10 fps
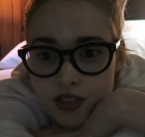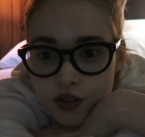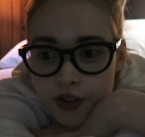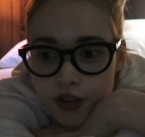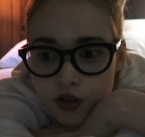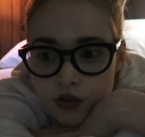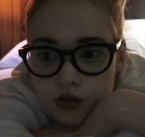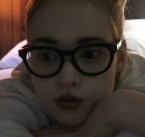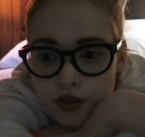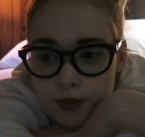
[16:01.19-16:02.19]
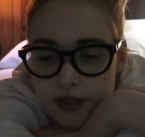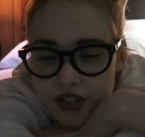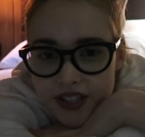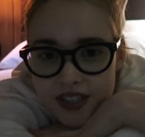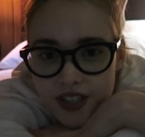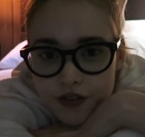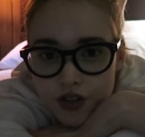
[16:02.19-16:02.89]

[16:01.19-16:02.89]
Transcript: she's going through some serious stuff,